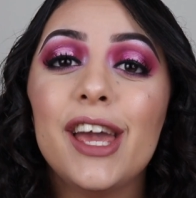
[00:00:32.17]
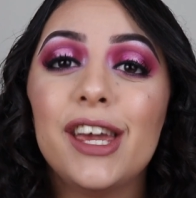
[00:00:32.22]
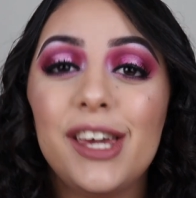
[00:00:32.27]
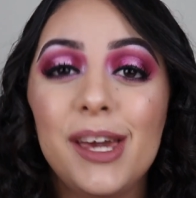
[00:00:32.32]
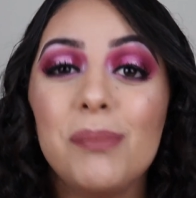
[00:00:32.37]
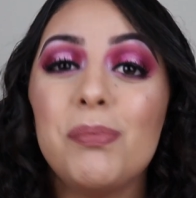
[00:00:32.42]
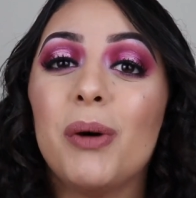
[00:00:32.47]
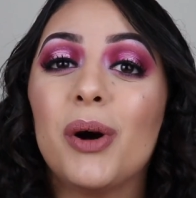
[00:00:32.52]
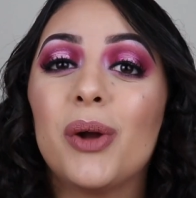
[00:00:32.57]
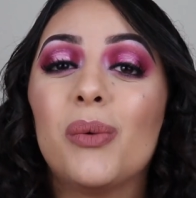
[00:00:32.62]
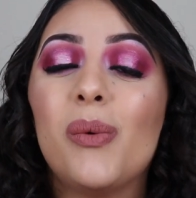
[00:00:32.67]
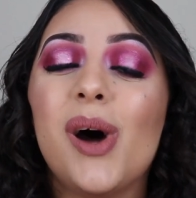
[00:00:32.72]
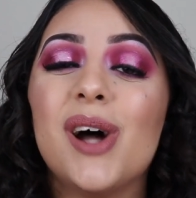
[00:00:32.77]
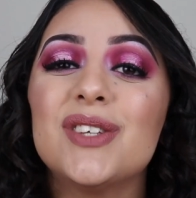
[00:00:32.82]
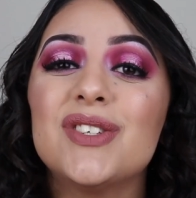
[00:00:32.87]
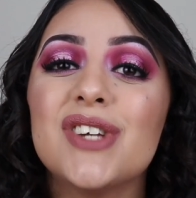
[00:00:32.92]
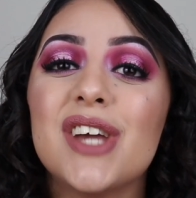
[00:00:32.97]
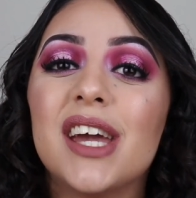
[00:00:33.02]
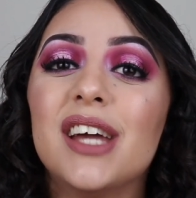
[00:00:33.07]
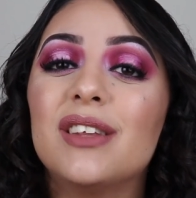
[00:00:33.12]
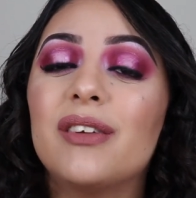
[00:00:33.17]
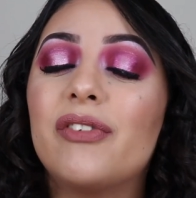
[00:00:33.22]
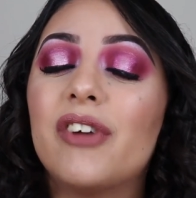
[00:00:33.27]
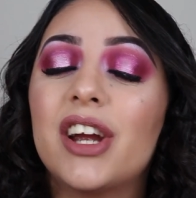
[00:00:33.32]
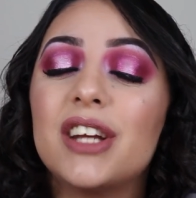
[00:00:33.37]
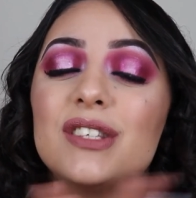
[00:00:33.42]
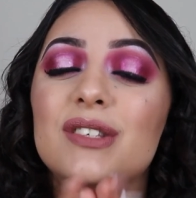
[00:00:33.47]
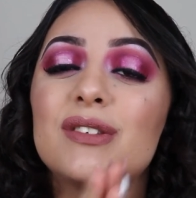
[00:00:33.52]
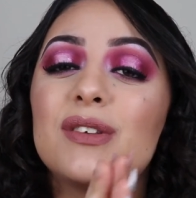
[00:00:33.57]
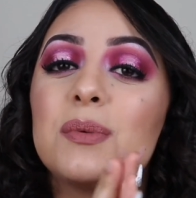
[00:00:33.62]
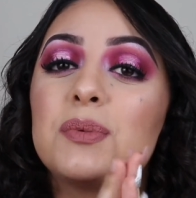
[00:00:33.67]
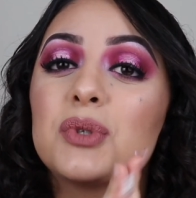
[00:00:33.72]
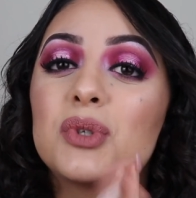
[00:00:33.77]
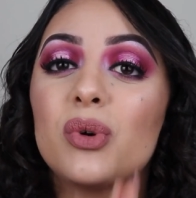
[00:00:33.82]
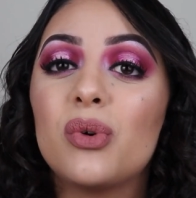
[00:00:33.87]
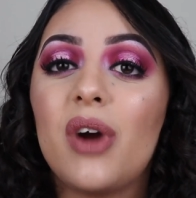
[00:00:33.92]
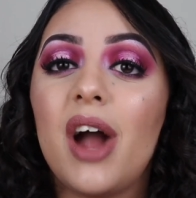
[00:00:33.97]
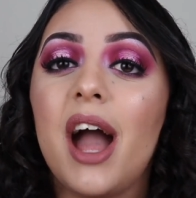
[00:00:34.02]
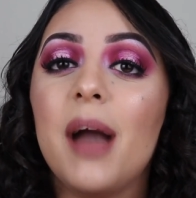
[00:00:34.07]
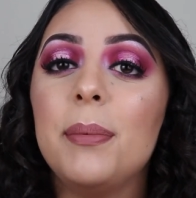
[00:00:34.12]
keep on watching and don't forget to
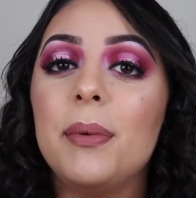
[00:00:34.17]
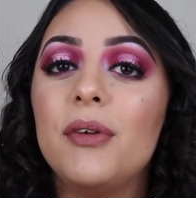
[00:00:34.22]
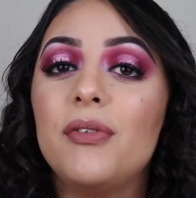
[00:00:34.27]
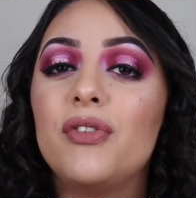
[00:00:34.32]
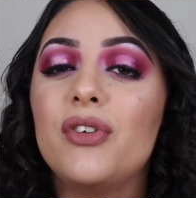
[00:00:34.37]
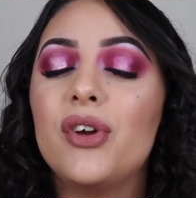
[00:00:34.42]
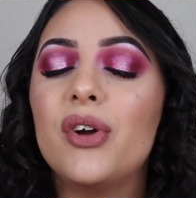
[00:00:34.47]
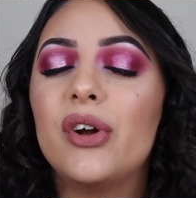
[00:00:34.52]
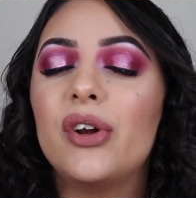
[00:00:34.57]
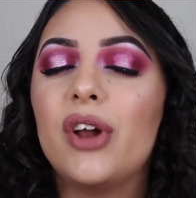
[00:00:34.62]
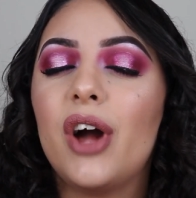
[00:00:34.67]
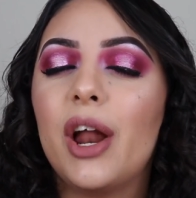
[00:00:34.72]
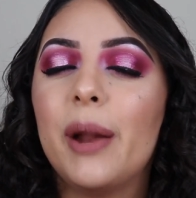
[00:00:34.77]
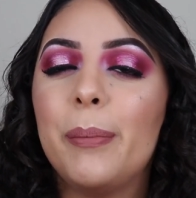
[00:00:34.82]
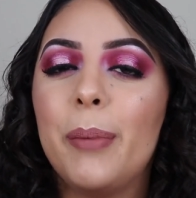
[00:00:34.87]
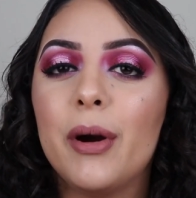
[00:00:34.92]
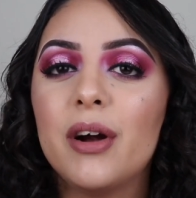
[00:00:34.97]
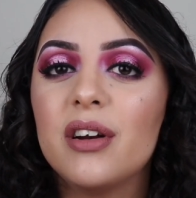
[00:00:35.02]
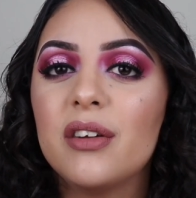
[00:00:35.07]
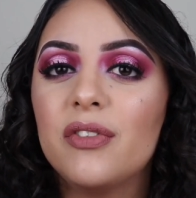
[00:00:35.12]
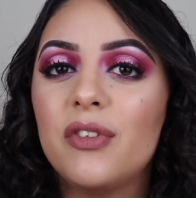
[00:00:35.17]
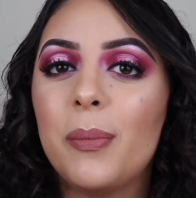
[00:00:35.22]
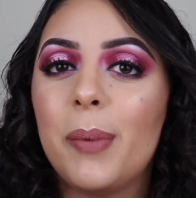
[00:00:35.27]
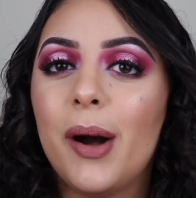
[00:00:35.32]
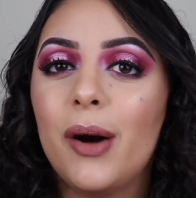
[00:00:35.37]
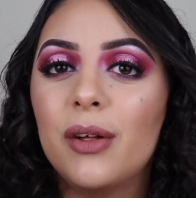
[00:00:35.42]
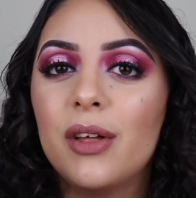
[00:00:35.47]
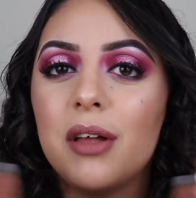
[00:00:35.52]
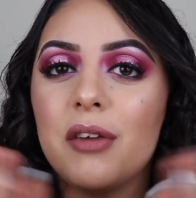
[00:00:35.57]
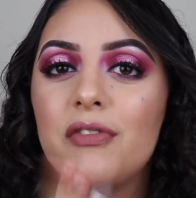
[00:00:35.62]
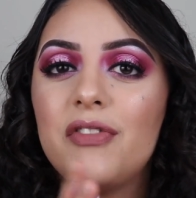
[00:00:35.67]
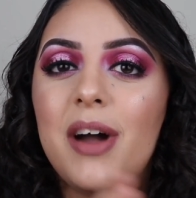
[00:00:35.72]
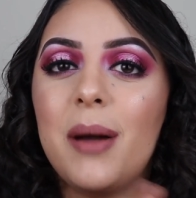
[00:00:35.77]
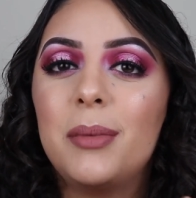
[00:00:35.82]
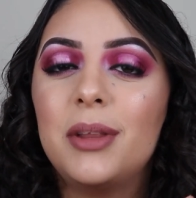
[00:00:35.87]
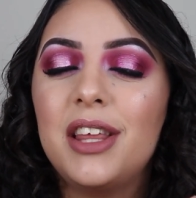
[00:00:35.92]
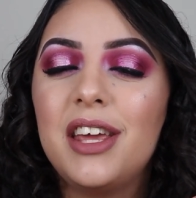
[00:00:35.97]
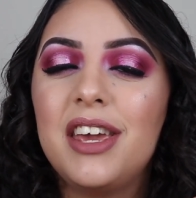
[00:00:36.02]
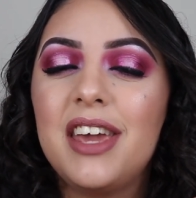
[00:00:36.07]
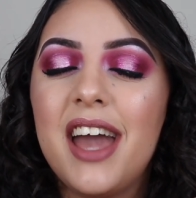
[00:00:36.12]
subscribe if you're not a part of the Paolian
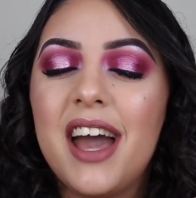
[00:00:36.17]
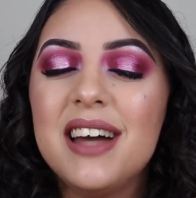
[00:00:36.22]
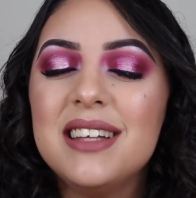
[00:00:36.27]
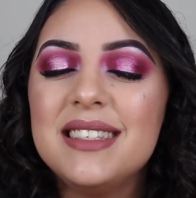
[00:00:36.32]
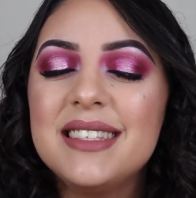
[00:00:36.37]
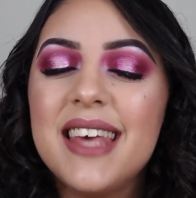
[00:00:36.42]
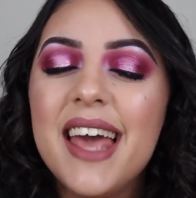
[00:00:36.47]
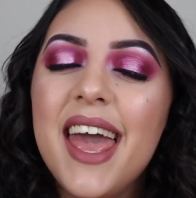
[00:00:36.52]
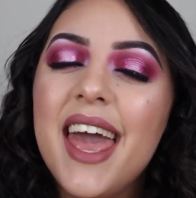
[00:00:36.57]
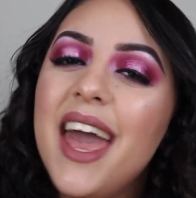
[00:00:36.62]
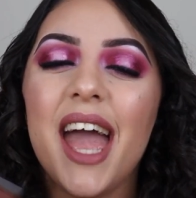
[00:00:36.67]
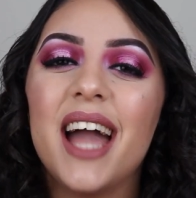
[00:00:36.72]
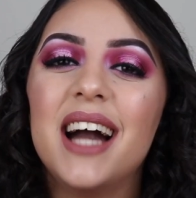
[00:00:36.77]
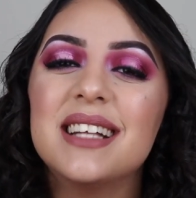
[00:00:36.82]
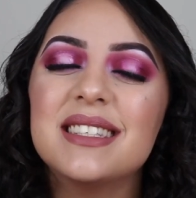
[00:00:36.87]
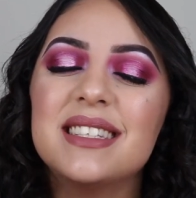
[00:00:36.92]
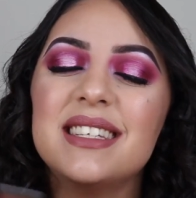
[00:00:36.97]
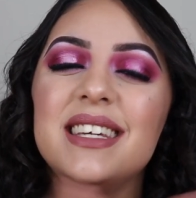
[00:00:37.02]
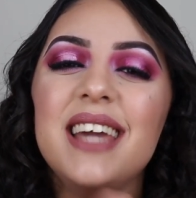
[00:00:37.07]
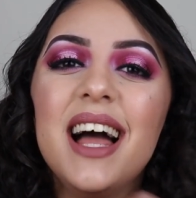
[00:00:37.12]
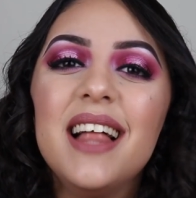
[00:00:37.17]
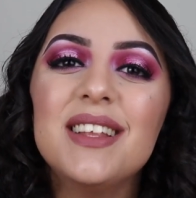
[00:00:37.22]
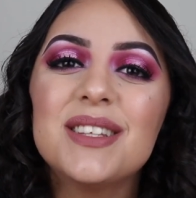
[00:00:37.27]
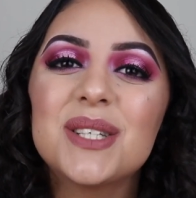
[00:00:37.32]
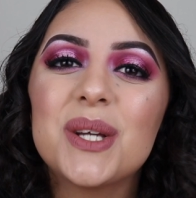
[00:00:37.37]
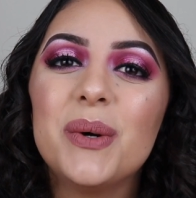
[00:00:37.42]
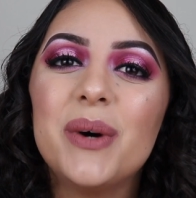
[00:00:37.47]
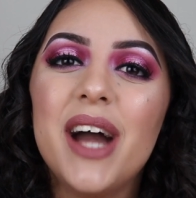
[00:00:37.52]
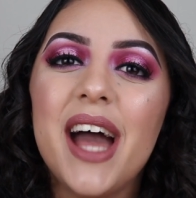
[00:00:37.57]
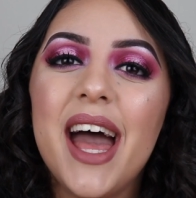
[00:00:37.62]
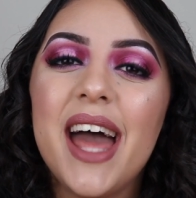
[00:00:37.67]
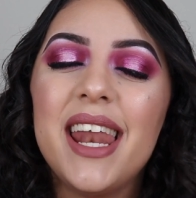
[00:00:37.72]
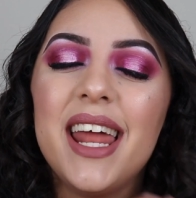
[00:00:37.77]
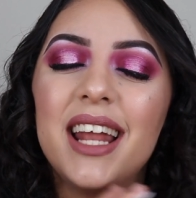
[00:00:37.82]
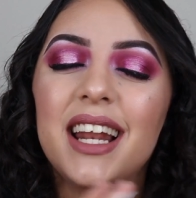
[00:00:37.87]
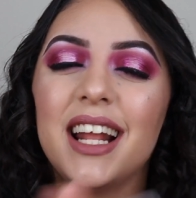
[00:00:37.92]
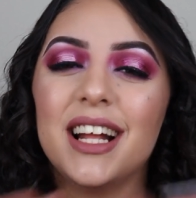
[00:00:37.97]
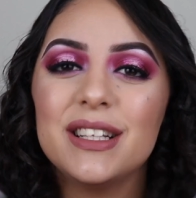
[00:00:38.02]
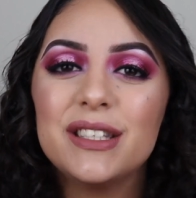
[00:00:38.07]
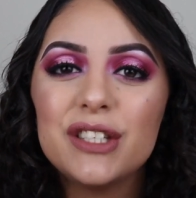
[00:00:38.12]
family yet and yeah let's go ahead
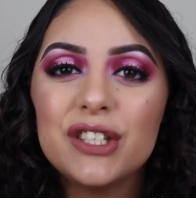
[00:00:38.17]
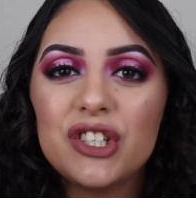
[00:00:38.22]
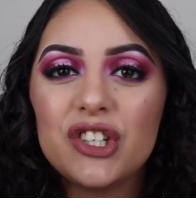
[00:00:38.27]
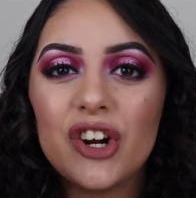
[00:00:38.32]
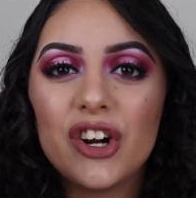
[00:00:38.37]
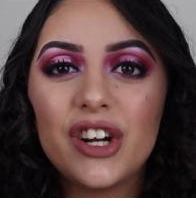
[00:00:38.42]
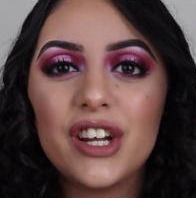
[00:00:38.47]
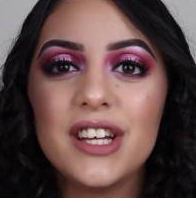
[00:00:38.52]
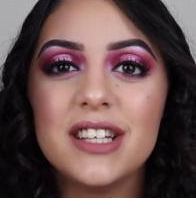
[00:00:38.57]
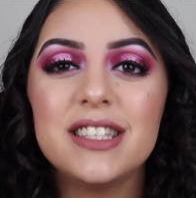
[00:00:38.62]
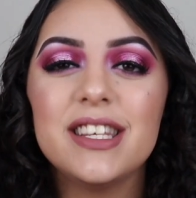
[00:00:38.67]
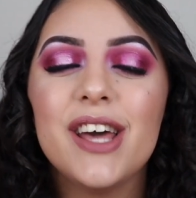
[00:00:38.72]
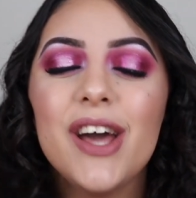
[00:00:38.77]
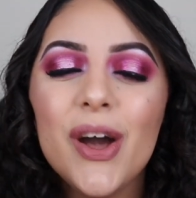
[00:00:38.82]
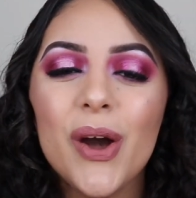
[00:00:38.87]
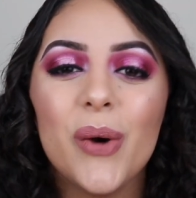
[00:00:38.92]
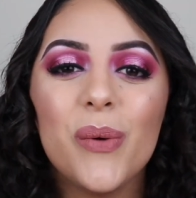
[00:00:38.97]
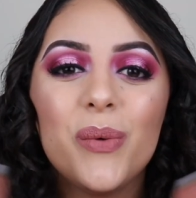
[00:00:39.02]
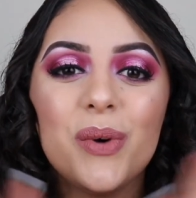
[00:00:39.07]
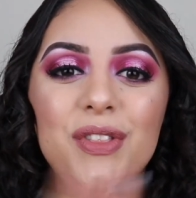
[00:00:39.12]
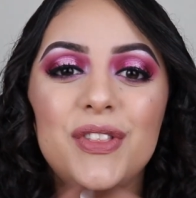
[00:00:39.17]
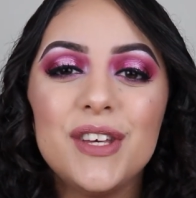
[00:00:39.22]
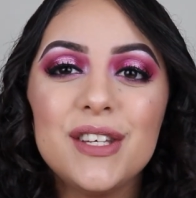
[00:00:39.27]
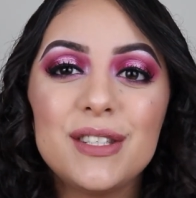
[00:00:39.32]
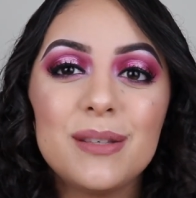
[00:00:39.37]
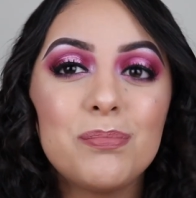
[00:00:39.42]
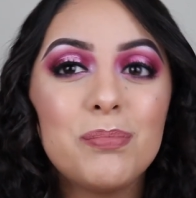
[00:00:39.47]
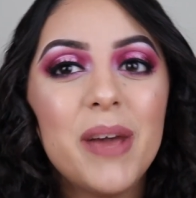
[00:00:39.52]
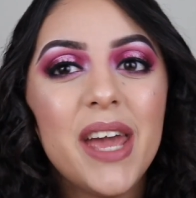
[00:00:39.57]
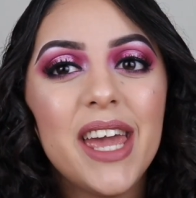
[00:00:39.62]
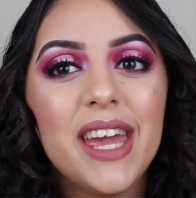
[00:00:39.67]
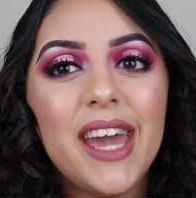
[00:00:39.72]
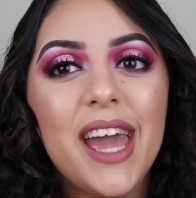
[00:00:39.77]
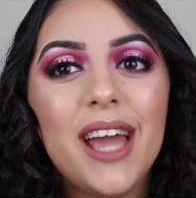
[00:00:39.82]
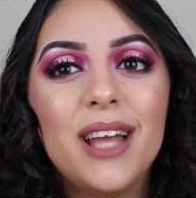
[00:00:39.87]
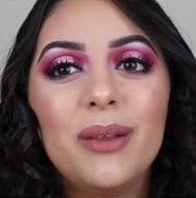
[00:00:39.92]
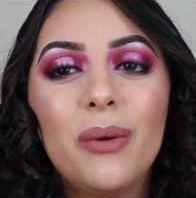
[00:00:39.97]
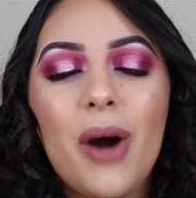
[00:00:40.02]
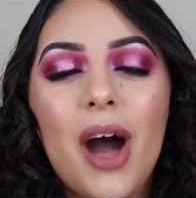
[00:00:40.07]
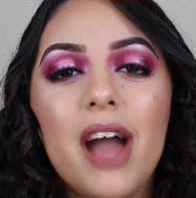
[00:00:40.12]
and get started with this pink
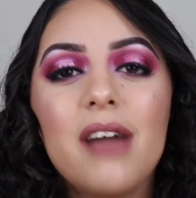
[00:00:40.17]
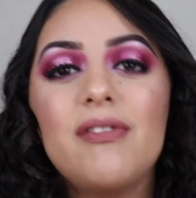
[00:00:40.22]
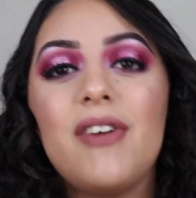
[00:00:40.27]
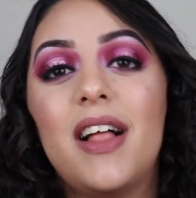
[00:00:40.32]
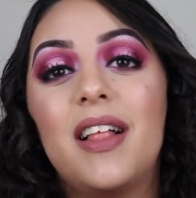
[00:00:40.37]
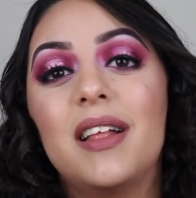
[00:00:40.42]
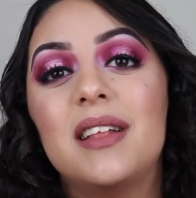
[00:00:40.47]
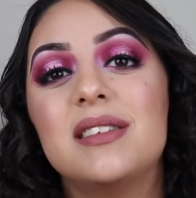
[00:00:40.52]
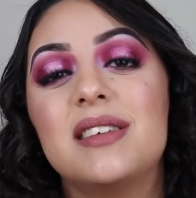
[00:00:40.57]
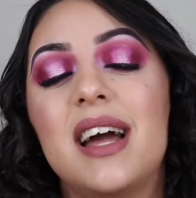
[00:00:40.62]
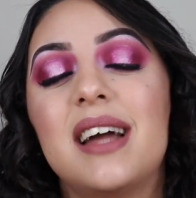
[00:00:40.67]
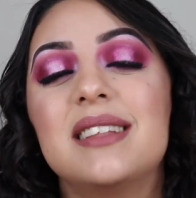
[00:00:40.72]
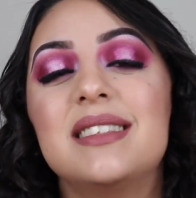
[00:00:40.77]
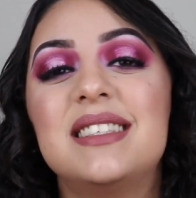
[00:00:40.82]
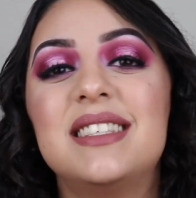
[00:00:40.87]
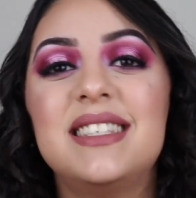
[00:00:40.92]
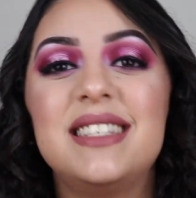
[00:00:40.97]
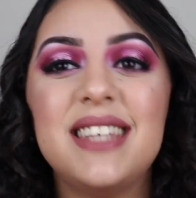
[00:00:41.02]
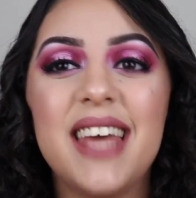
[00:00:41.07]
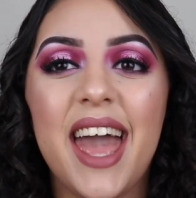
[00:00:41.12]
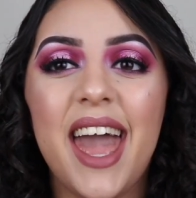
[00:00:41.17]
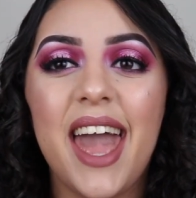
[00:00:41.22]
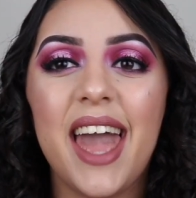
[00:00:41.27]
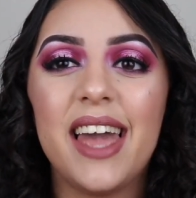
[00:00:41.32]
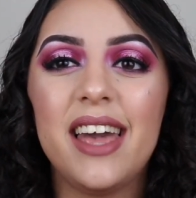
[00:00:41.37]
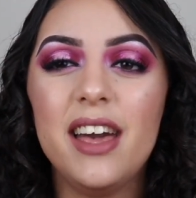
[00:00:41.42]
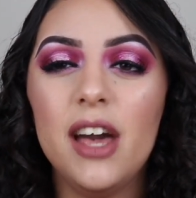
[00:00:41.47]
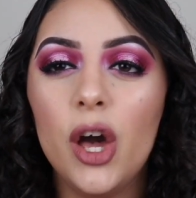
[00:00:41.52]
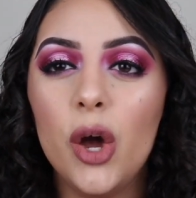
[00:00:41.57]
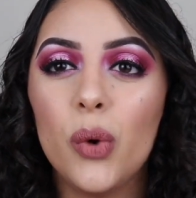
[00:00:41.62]
halo eye Valentine's Day